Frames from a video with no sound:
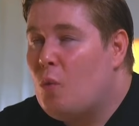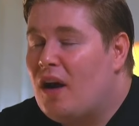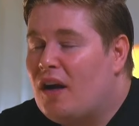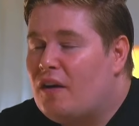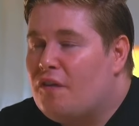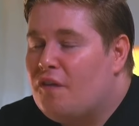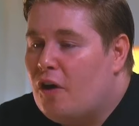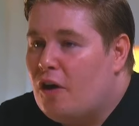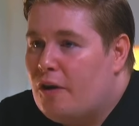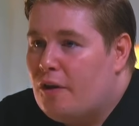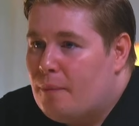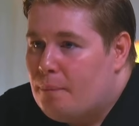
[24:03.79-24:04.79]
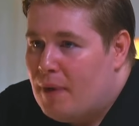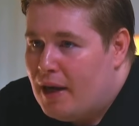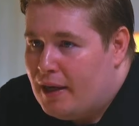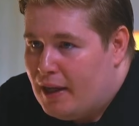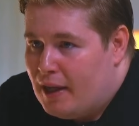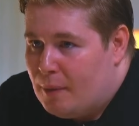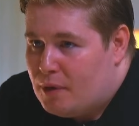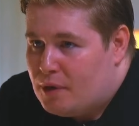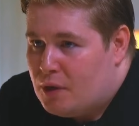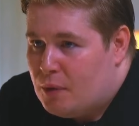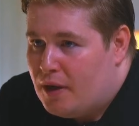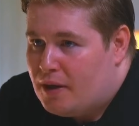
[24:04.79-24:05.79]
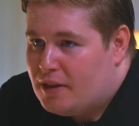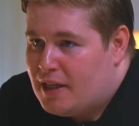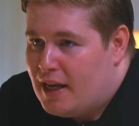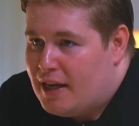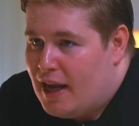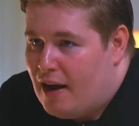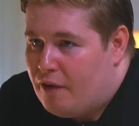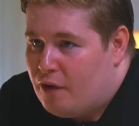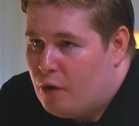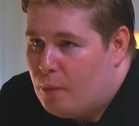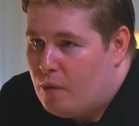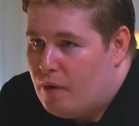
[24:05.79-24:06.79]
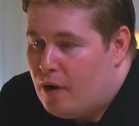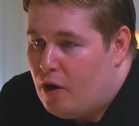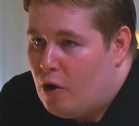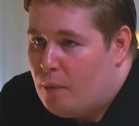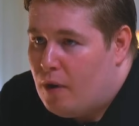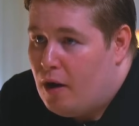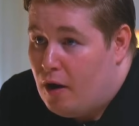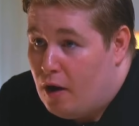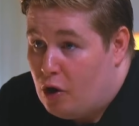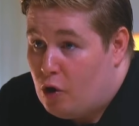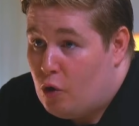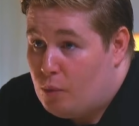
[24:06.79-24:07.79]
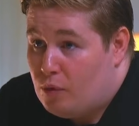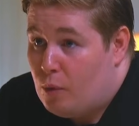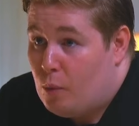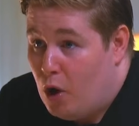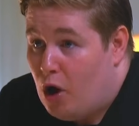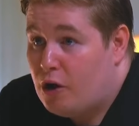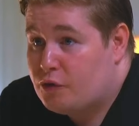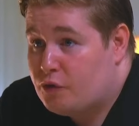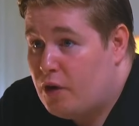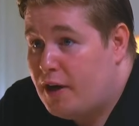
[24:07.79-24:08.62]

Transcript: 1, follow the money, but 2, understand how a corporate works,